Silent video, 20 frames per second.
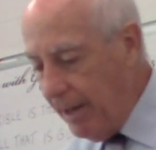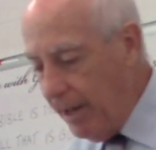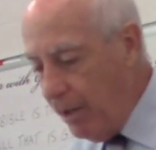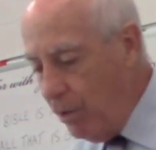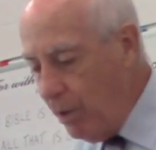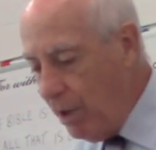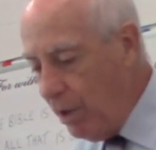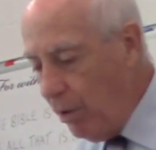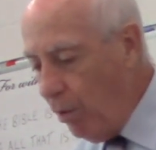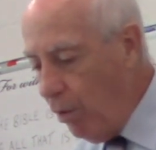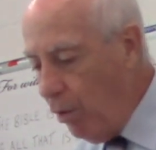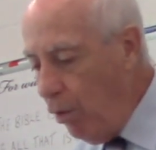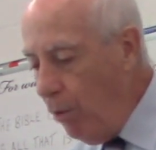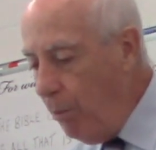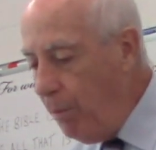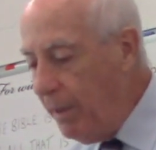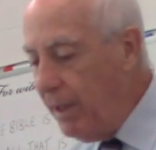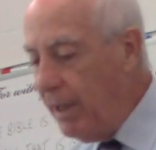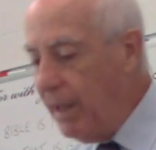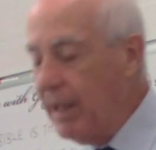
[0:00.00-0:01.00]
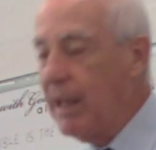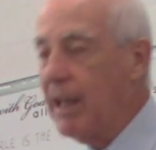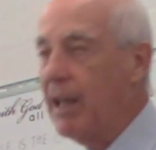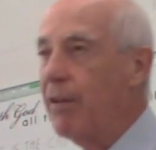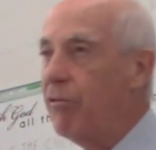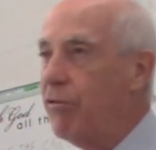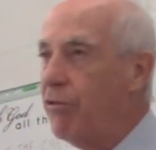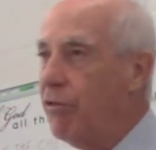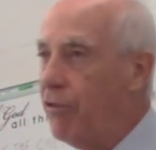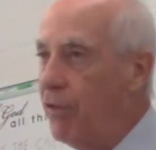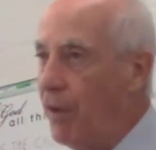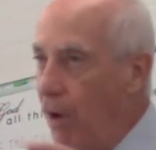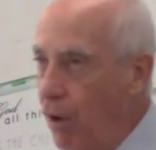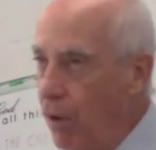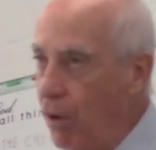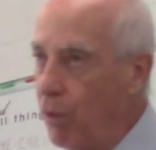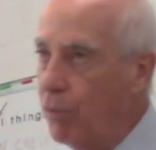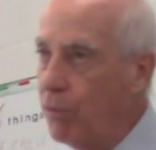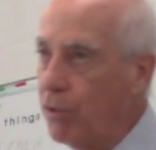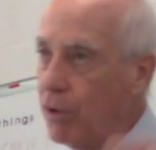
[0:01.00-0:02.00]
who had openly
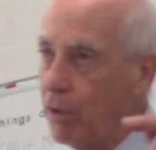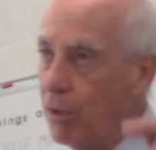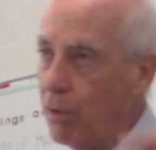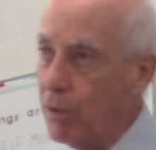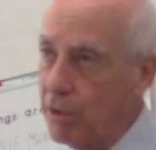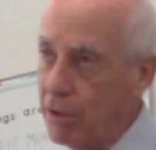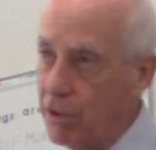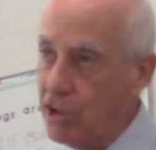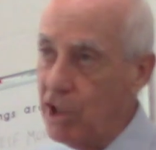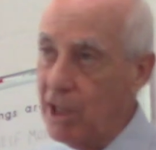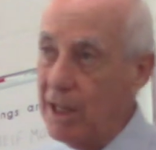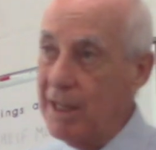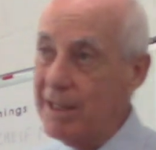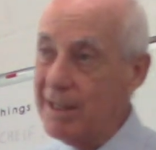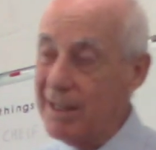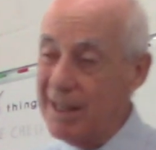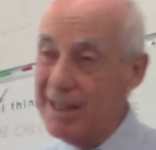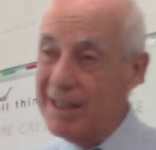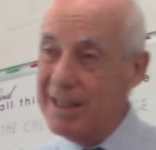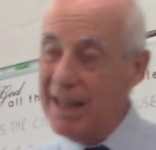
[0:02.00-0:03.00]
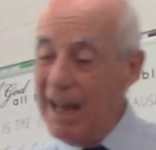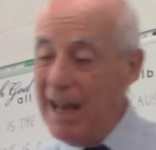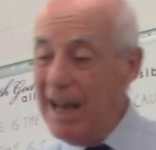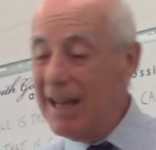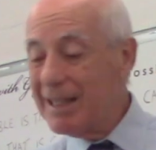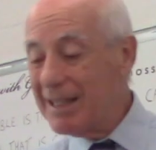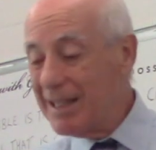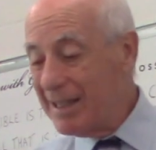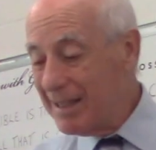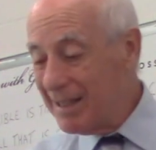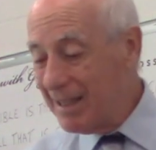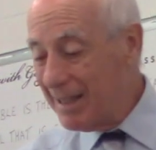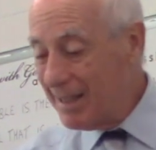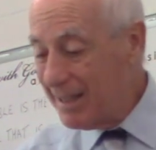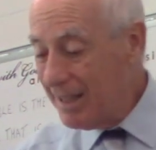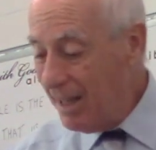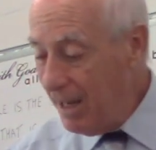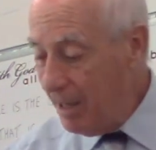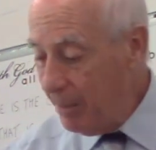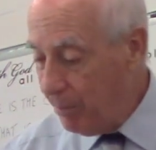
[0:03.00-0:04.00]
followed the Lord Jesus as his
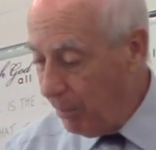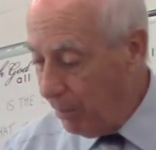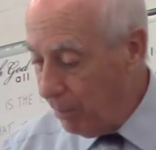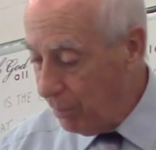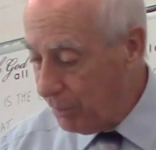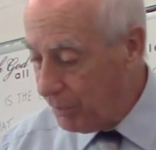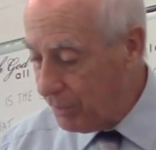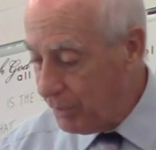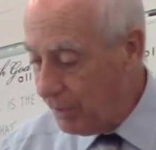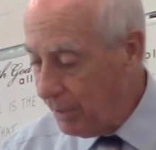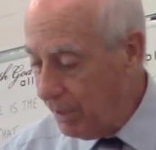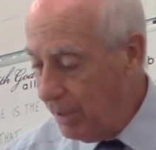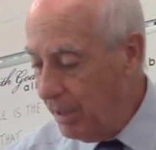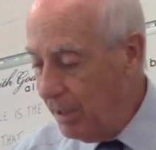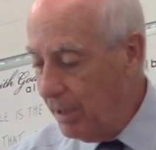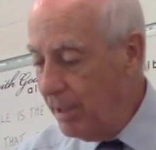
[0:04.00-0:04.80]
disciples,